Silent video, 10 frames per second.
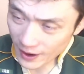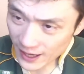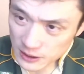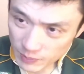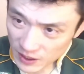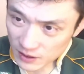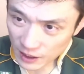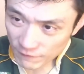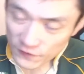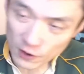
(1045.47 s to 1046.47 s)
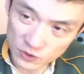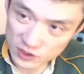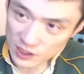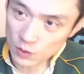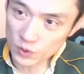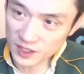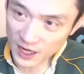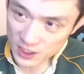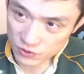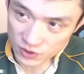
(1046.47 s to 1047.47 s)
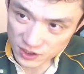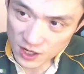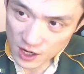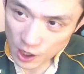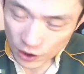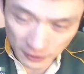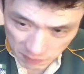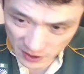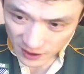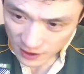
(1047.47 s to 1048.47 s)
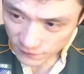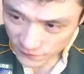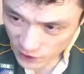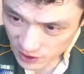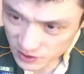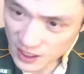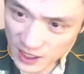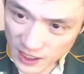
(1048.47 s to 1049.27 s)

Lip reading: has been confirmed to sign with Castres Olympique in France.